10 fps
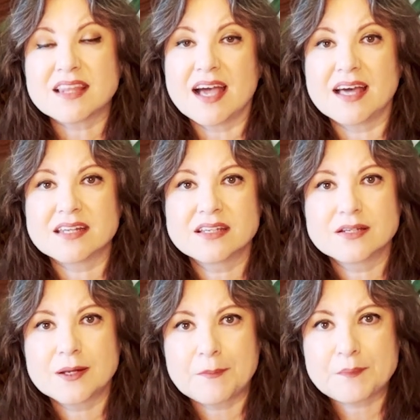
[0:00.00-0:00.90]
that
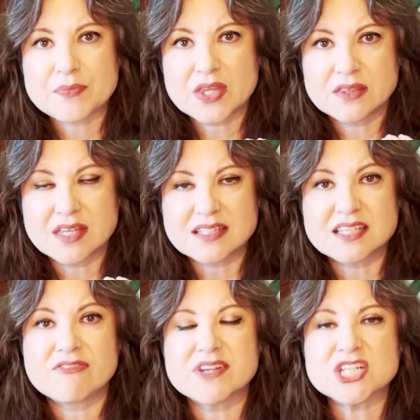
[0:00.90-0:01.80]

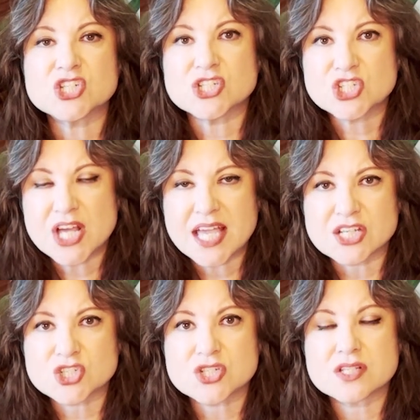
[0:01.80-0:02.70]
definition
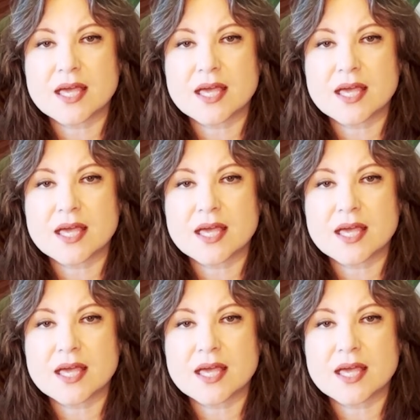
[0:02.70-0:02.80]
changed.